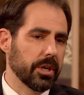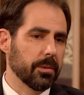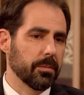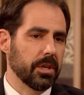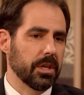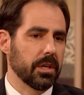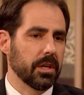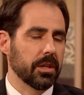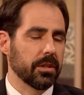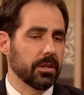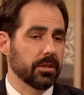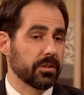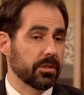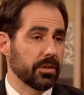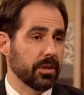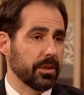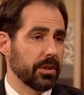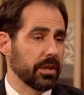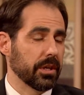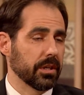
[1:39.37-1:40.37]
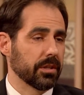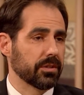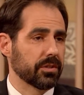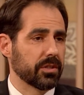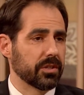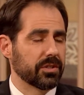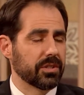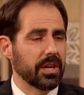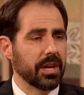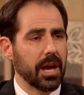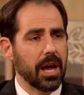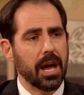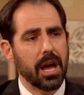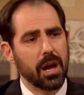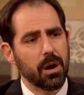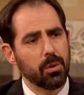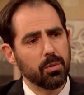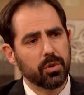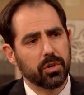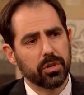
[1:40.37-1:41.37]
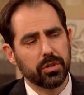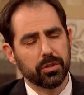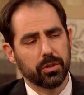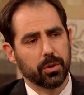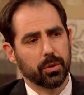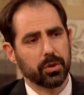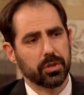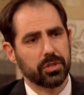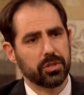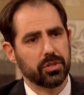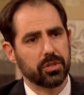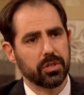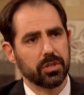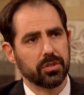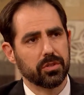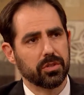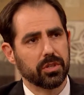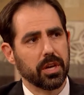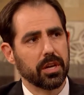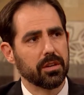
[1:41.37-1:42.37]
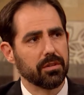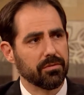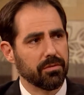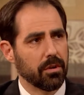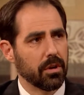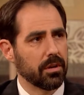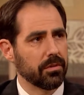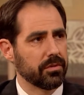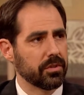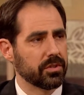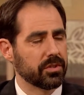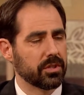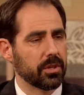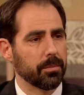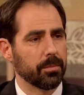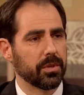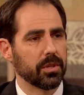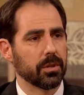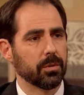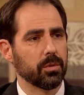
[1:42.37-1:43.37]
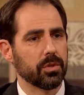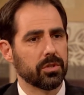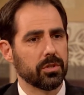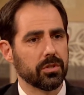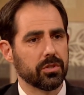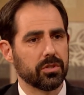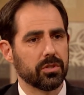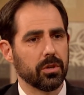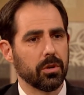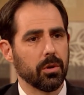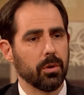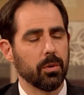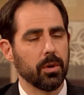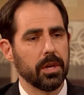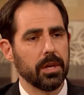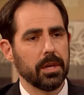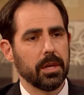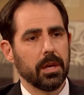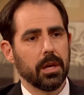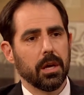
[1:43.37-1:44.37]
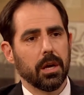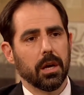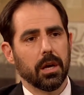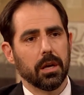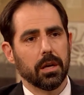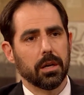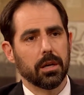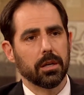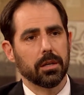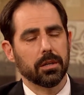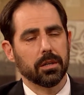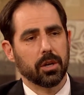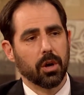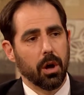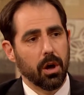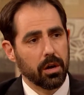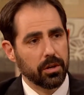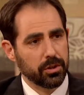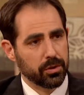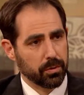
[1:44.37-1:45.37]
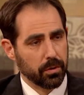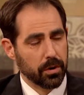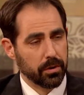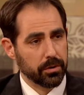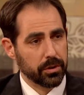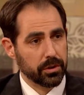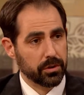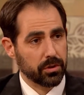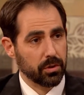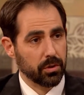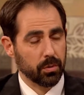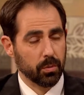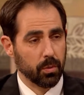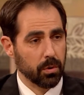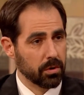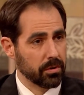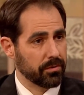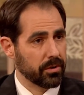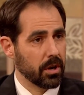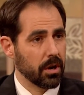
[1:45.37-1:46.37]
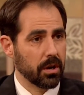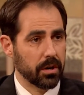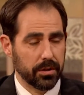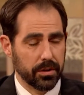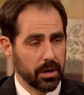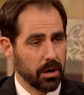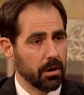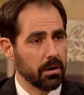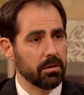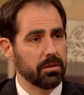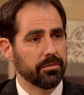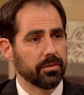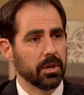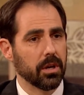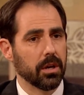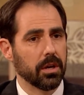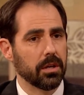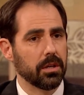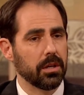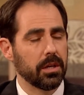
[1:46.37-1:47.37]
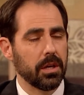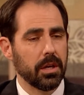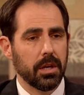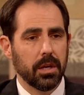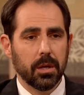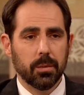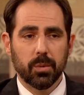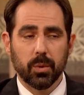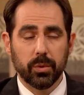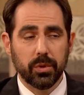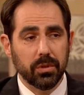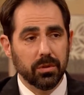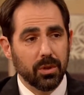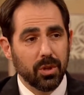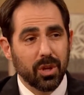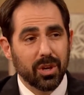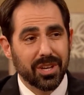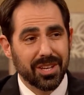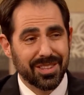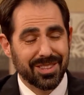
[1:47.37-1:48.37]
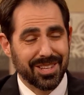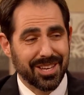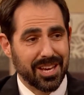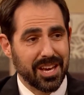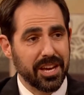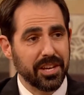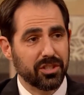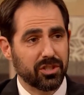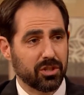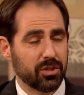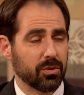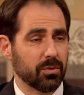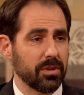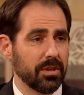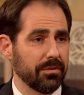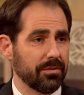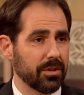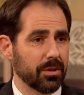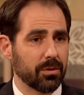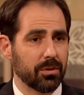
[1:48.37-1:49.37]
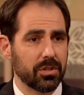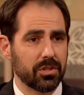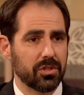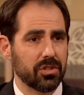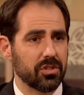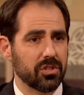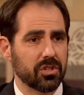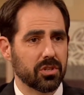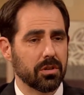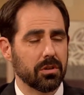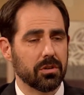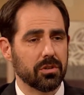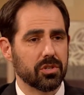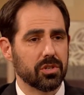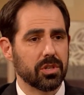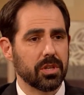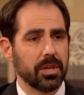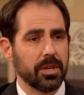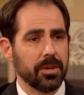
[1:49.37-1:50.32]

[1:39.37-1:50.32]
I mean, and this is the thing is to say, how could Christians get involved in something which is so uh, contrary to the Word of God and the heart of God? But when you look at the history of the Christian church,